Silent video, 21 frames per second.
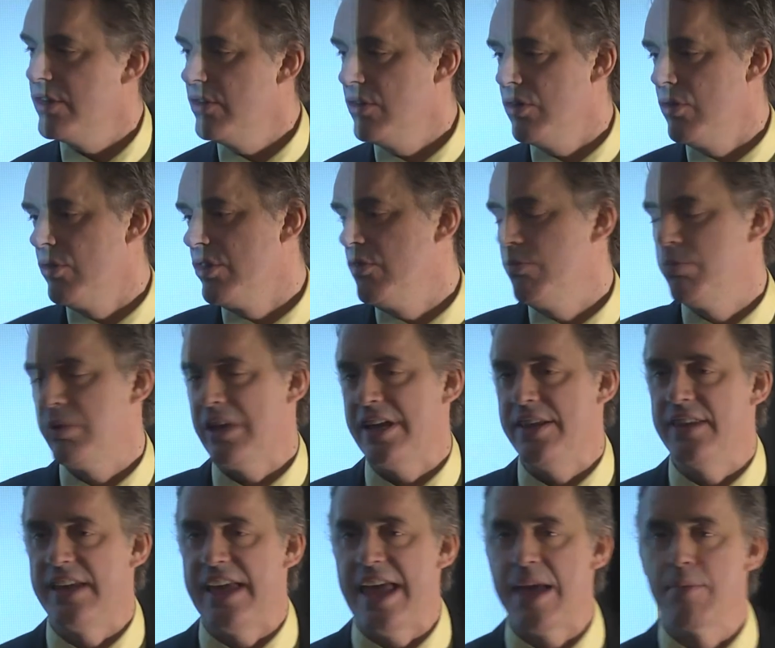You know, you
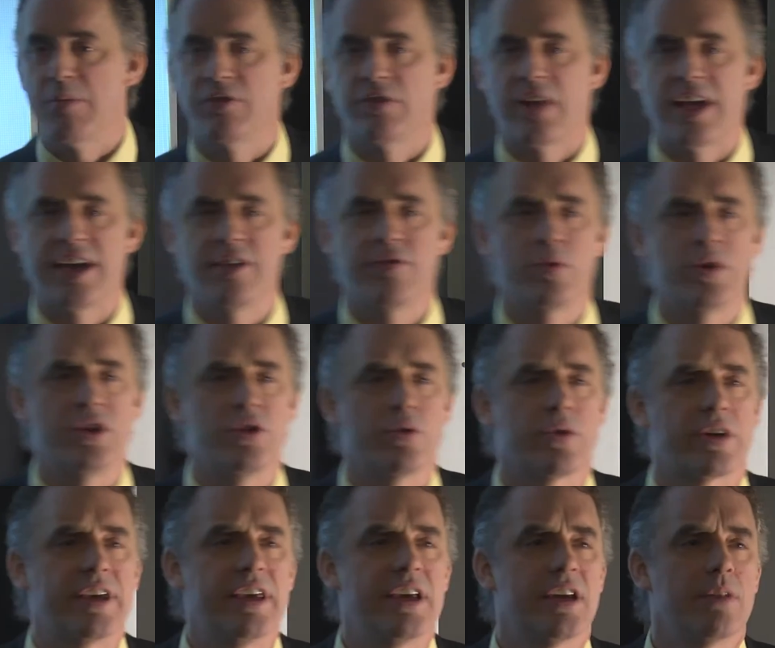played the game of life when you
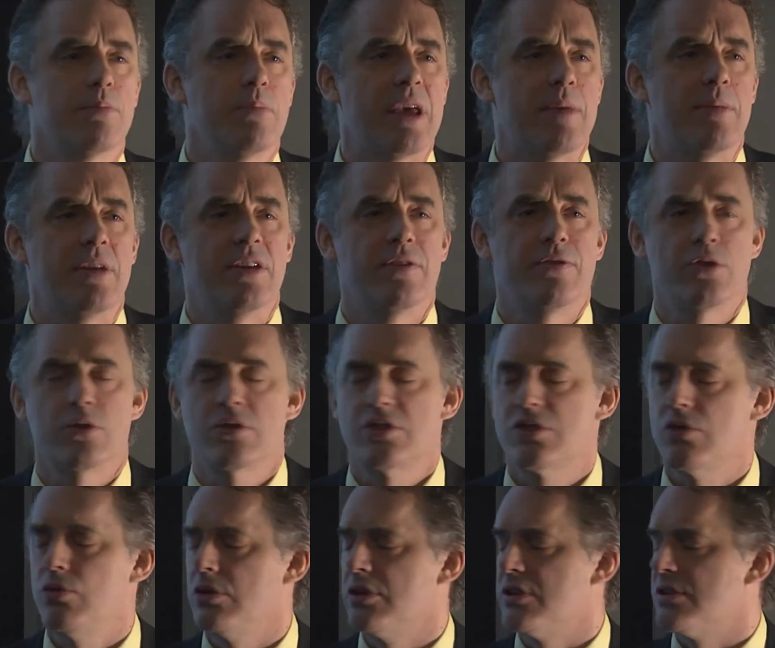were a kid, maybe if you're
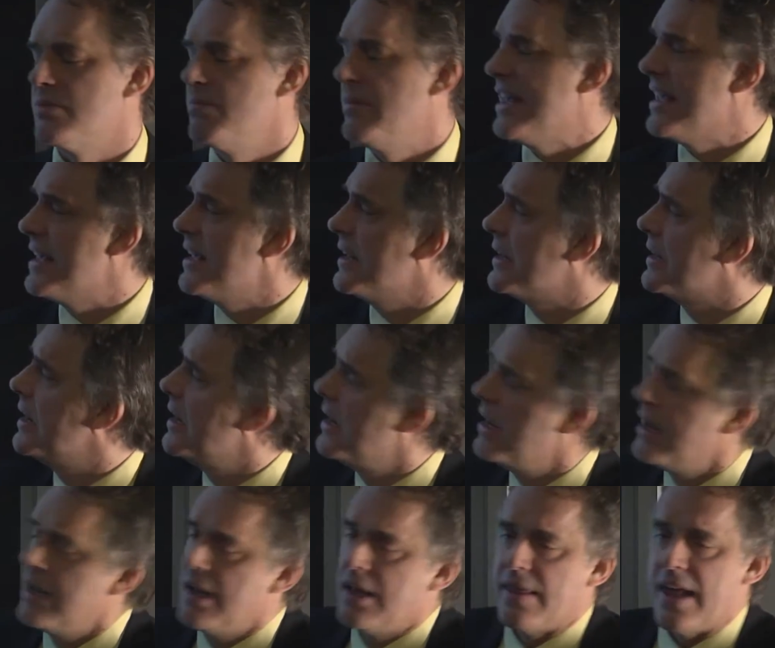as old as me, and
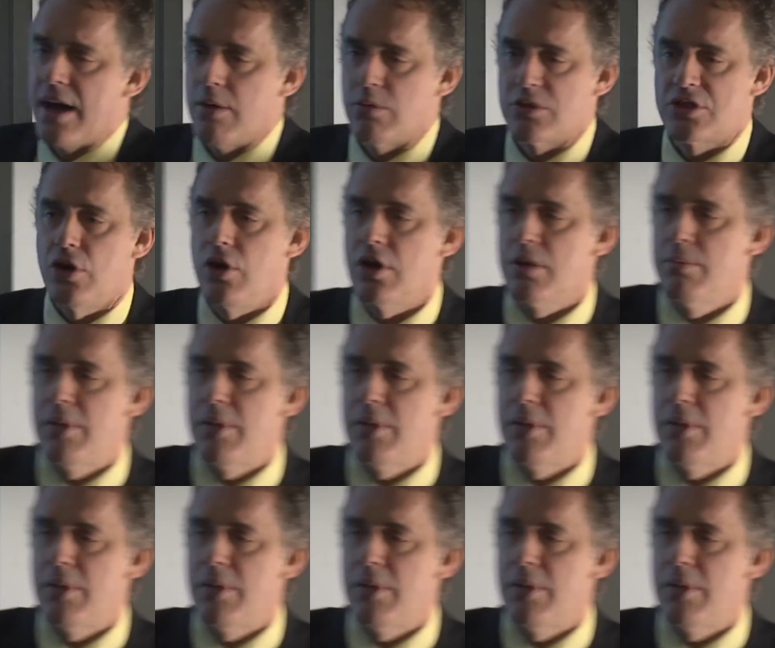that was all